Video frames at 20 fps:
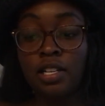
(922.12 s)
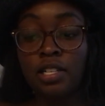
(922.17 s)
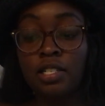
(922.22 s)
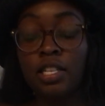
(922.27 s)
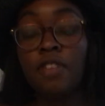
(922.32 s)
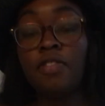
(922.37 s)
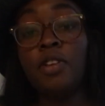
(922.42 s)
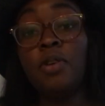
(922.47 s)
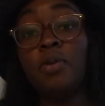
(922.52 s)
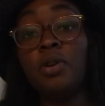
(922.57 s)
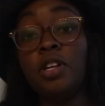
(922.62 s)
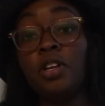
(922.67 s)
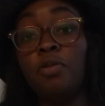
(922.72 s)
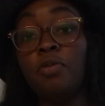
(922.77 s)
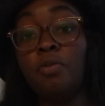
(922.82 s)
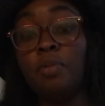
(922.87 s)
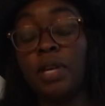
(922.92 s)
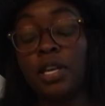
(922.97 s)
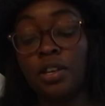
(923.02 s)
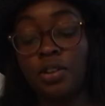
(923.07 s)
Definitely when you
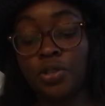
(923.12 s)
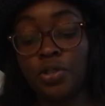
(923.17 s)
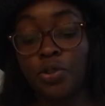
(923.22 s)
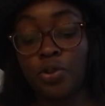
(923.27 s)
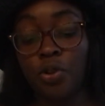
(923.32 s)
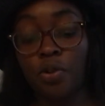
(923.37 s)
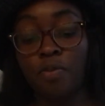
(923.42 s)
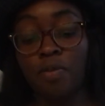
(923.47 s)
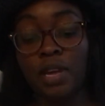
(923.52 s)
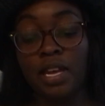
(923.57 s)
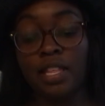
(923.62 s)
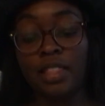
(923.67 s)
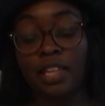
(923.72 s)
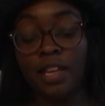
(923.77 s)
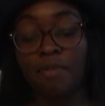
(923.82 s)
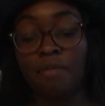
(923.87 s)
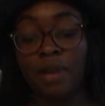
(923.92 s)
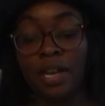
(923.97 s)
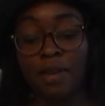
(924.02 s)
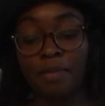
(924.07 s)
meet your soulmate,
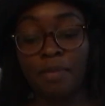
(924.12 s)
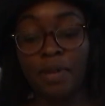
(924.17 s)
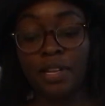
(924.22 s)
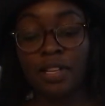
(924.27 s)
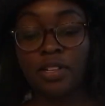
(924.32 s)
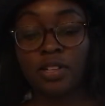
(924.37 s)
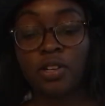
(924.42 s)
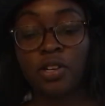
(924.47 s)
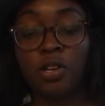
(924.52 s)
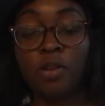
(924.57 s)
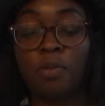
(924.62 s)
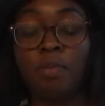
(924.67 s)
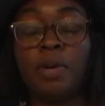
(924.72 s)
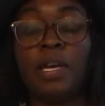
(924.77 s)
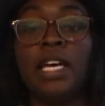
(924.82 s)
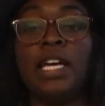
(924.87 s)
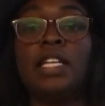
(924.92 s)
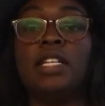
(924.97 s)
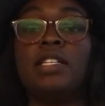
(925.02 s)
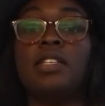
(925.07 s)
they might be a little
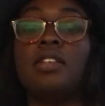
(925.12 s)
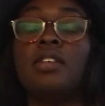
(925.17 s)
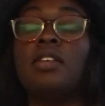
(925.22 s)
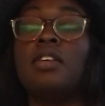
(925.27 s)
bit,